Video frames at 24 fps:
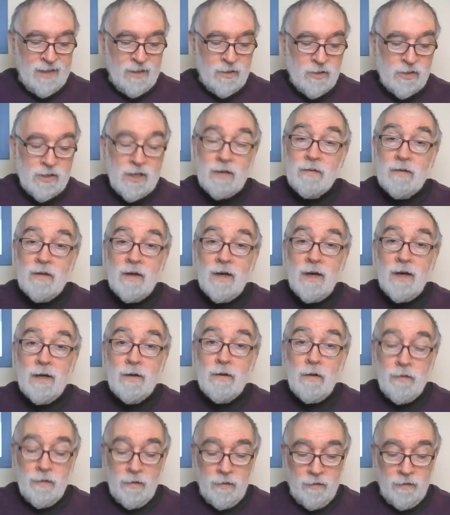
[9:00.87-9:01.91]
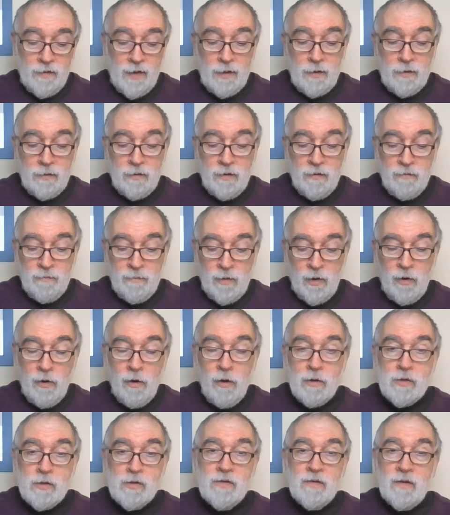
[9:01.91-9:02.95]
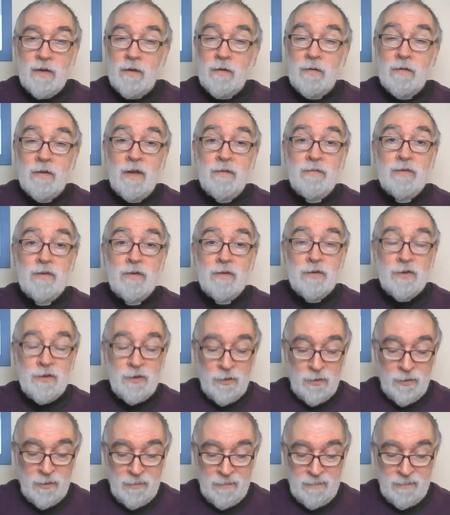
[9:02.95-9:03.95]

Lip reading: Chad died on the 2nd of March 672